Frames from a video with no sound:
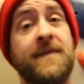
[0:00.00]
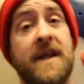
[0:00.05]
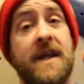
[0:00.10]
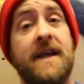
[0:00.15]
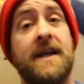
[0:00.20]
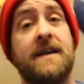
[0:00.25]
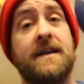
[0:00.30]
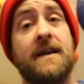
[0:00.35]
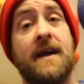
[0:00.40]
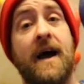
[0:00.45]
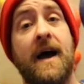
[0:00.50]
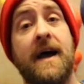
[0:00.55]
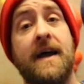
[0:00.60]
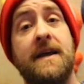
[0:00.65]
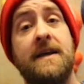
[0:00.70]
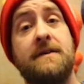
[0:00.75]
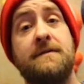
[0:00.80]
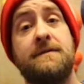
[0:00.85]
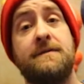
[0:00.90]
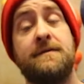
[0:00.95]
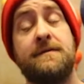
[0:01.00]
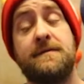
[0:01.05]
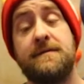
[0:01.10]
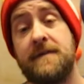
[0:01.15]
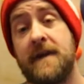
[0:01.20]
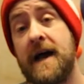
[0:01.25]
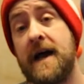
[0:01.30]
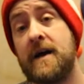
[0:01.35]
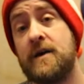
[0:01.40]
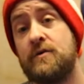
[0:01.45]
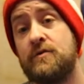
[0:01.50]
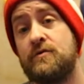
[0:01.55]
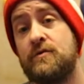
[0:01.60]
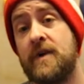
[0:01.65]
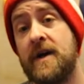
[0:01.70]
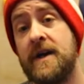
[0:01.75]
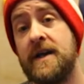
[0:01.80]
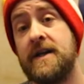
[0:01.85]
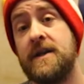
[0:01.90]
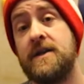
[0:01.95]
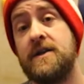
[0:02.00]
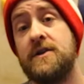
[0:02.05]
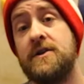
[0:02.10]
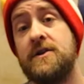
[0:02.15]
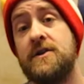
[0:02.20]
in a flat rate